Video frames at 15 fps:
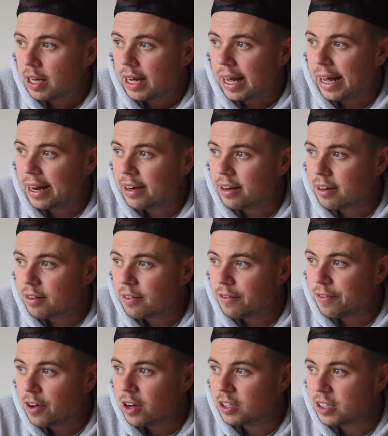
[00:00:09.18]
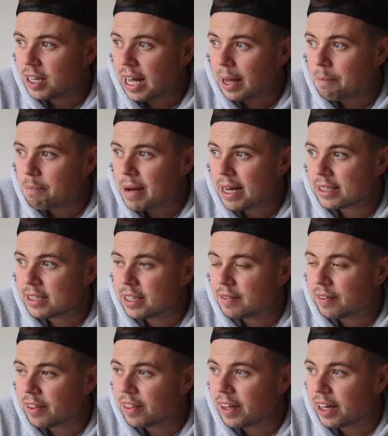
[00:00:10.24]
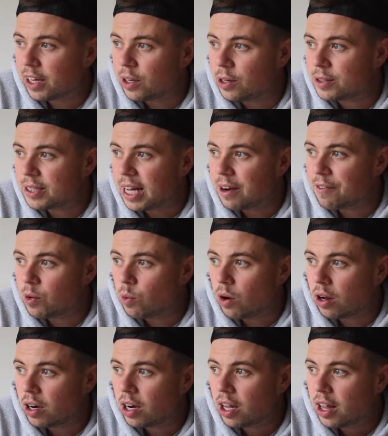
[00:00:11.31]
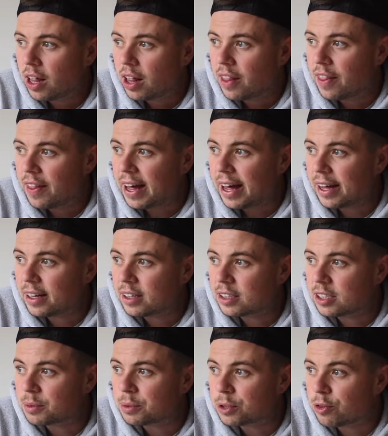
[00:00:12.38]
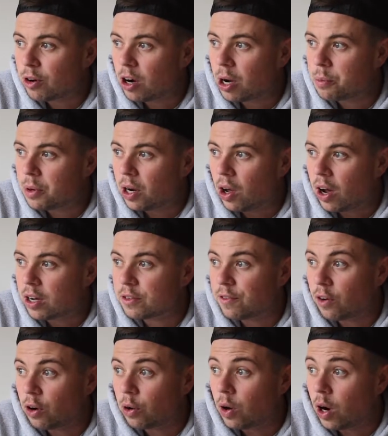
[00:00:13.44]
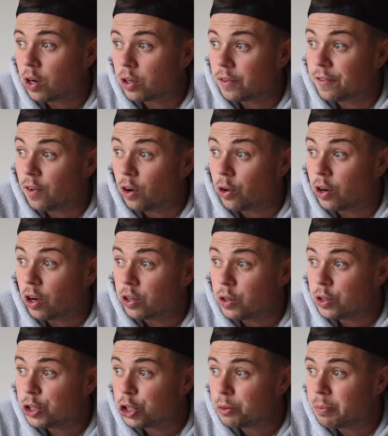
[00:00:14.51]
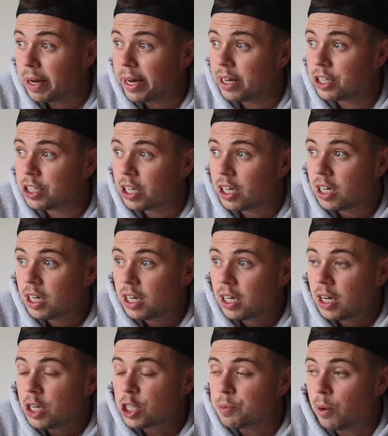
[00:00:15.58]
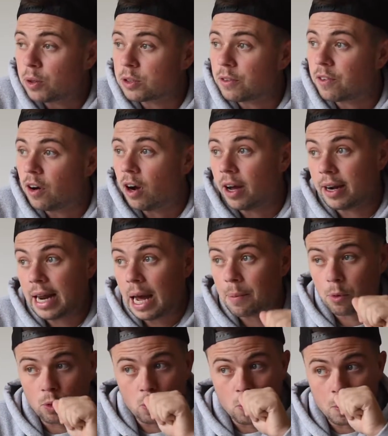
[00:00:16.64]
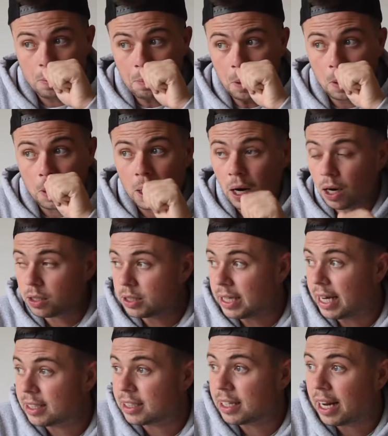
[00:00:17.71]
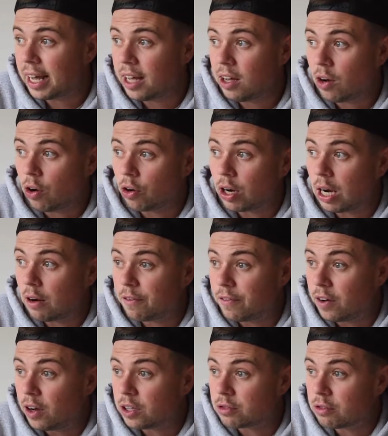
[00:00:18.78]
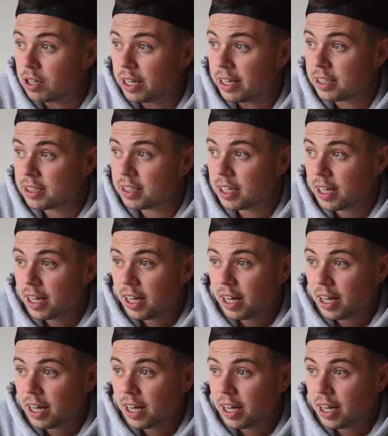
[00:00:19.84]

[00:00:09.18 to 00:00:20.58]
and firstly a massive thank you to everyone that subscribed, liked, followed our YouTube page, Spotify and Apple Podcasts yesterday on our first release,